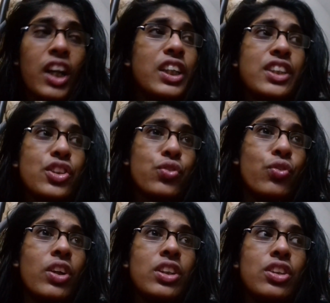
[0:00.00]
I just
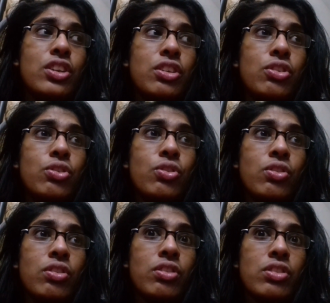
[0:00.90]
want to
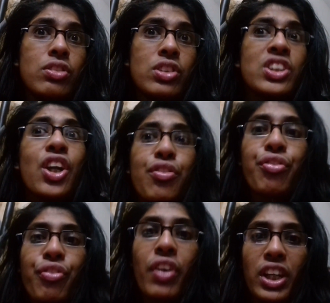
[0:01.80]
start
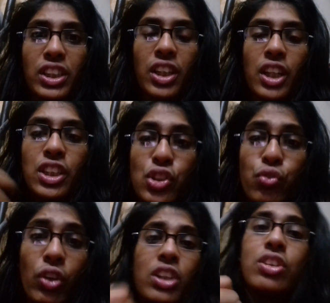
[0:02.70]
fresh. I
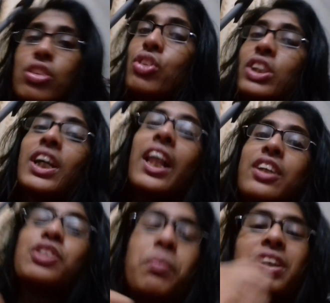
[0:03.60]
just want to
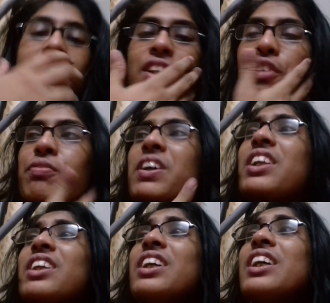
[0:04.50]
challenge myself.
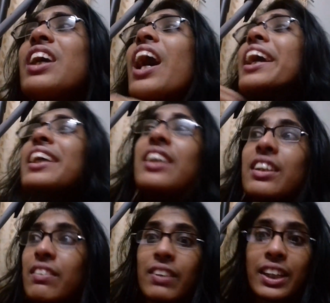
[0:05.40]
But I
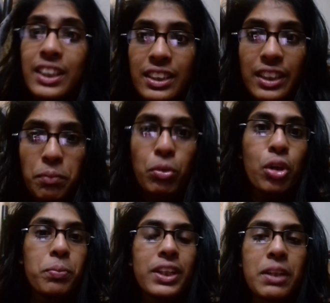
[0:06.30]
like the
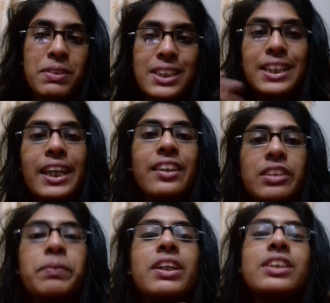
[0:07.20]
moment I'm saying
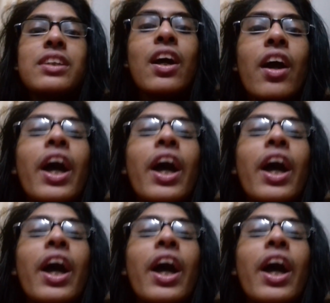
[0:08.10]
this, because